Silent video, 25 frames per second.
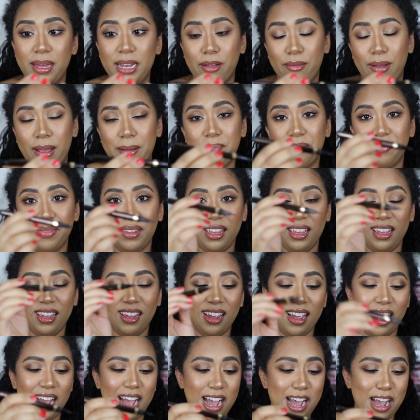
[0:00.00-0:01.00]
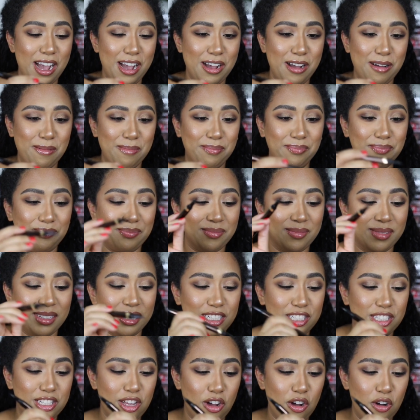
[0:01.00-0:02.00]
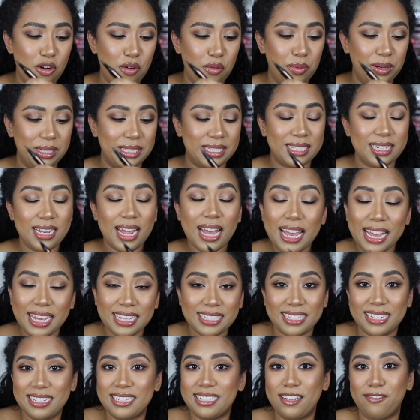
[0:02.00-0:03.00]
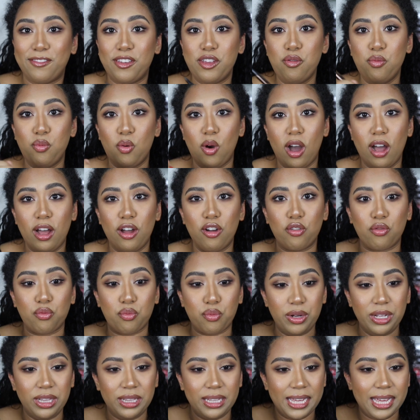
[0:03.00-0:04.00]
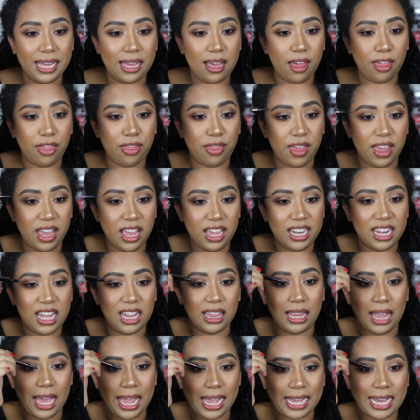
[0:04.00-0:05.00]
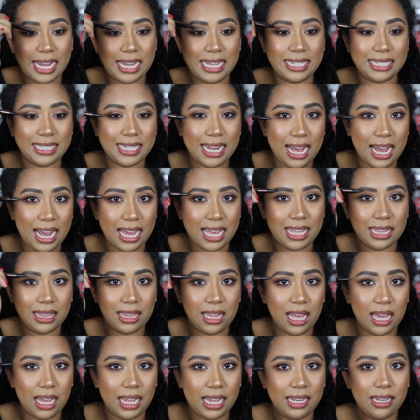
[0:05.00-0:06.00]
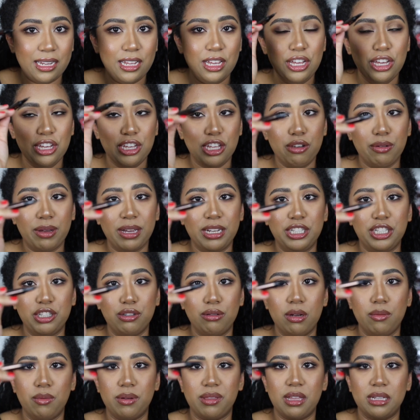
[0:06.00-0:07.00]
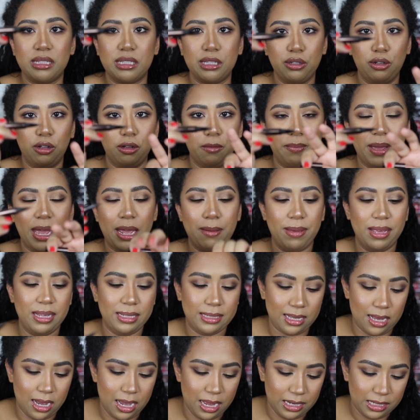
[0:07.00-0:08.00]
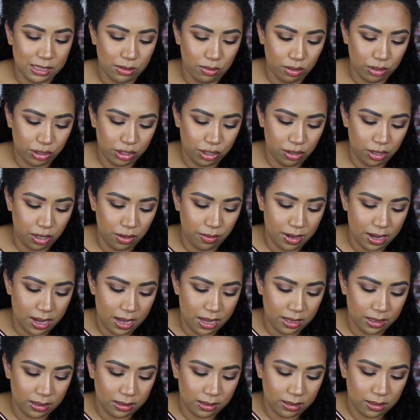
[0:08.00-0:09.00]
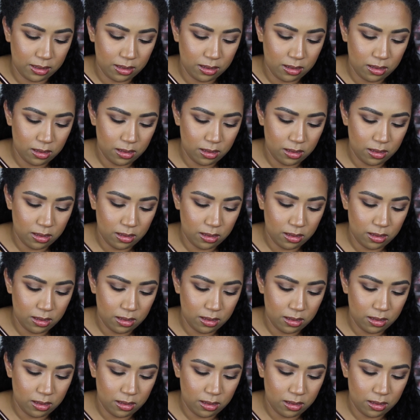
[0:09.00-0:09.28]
Anyway, so what's nice is if you want a really thin, like tight line, you can do it with this little baby side. So I'll show you guys.